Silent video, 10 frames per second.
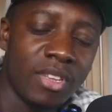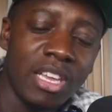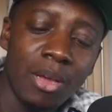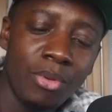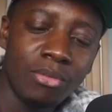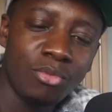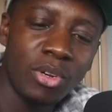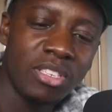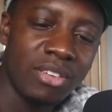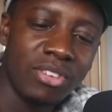Yeah, but
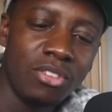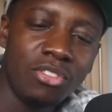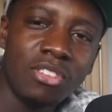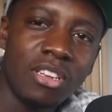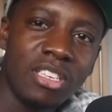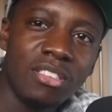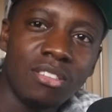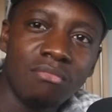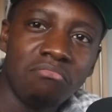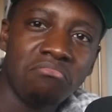2700s at
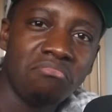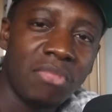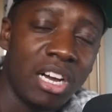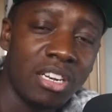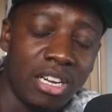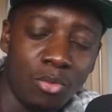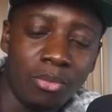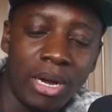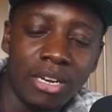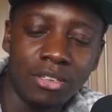least. I
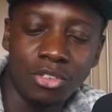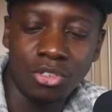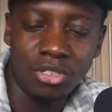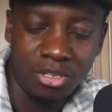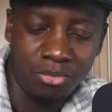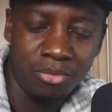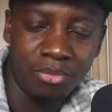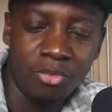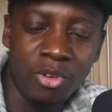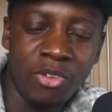wouldn't mind, just
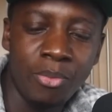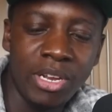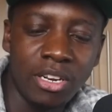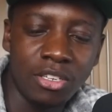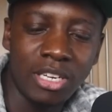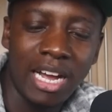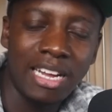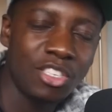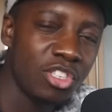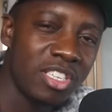with it being
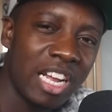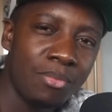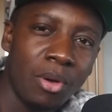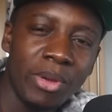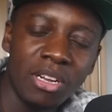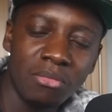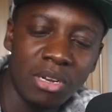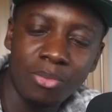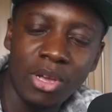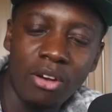just a tad more bigger,
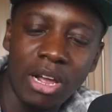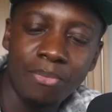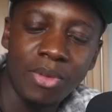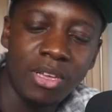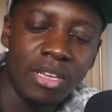and it'd be alright.